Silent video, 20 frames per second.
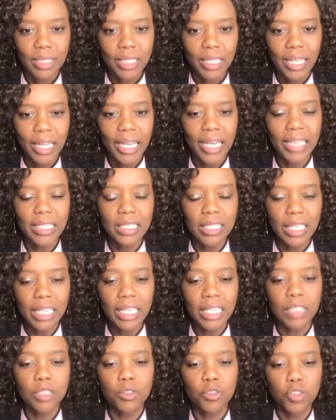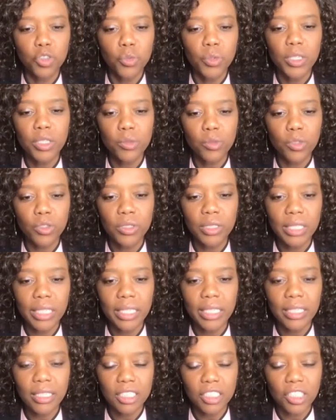And it's during those
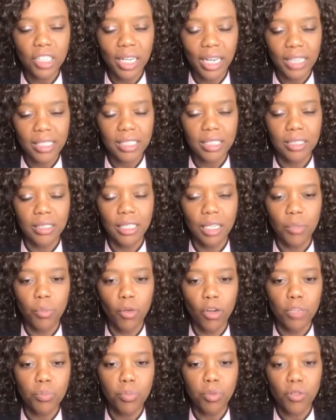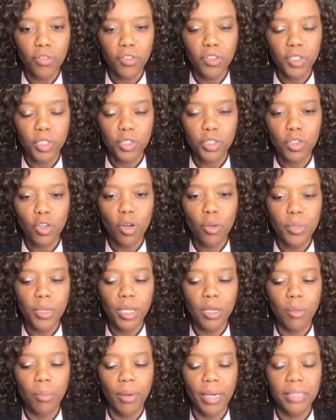English classes that one professor told me
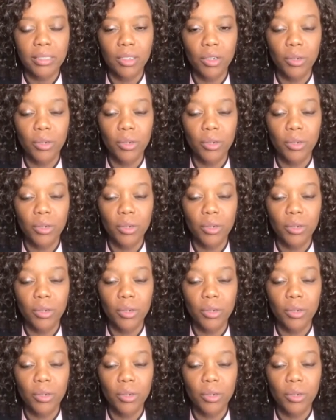about a